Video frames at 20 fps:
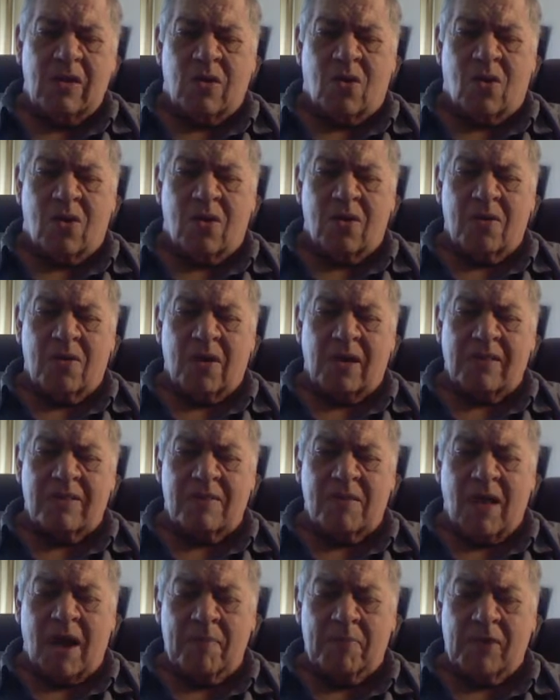or
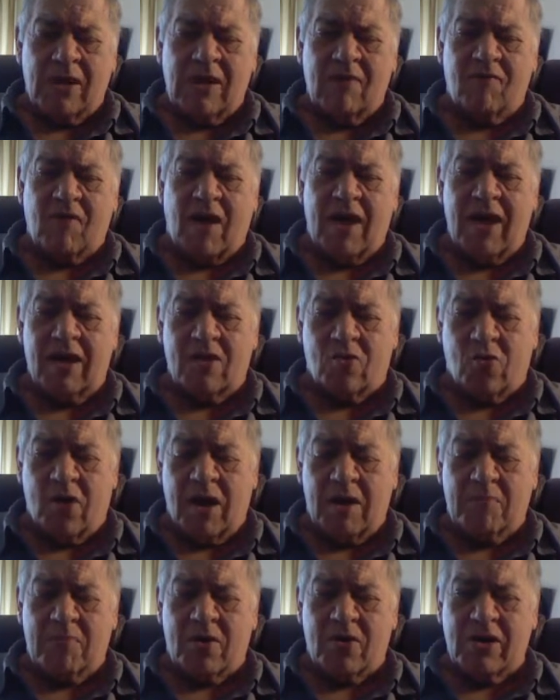I believe I had
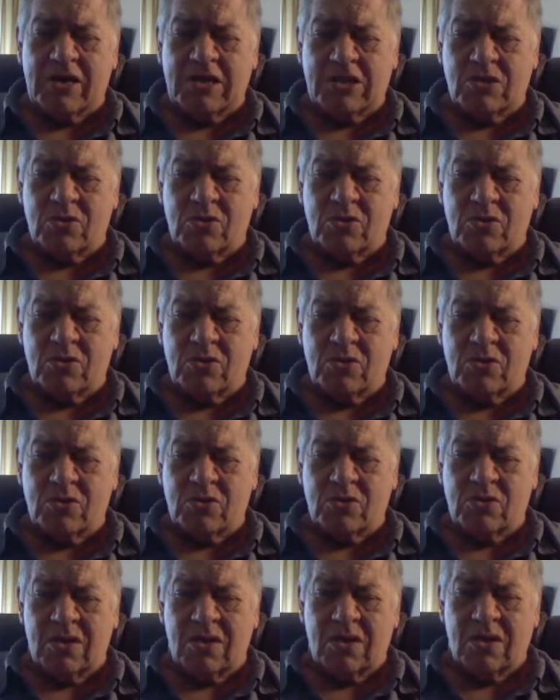cranberry juice,
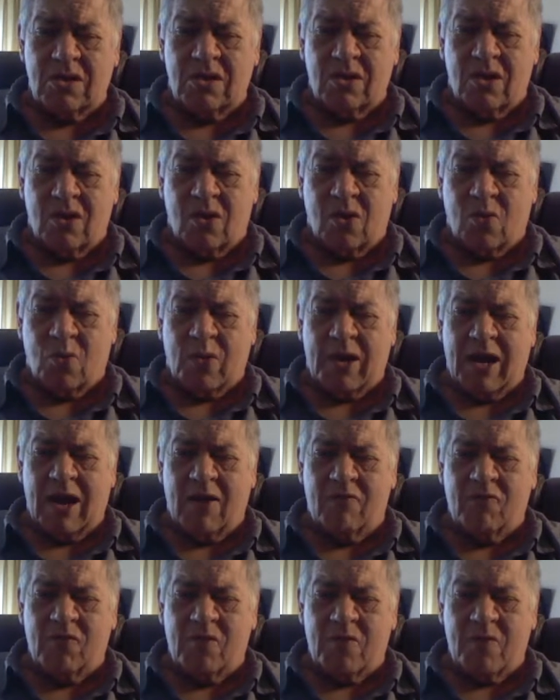or what
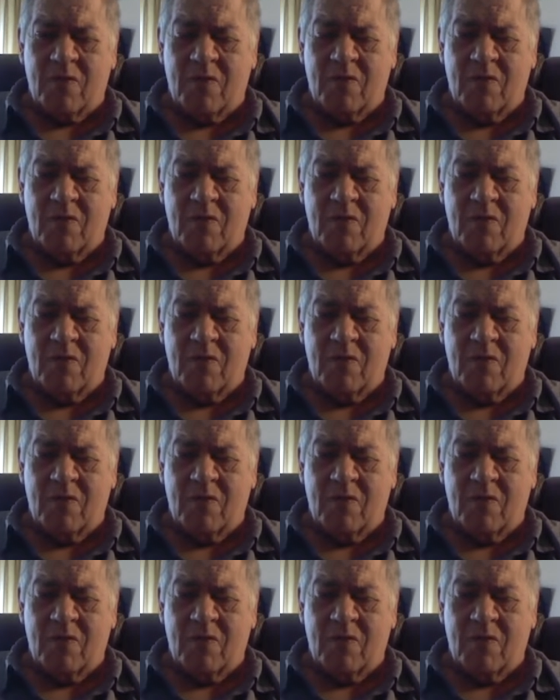have you.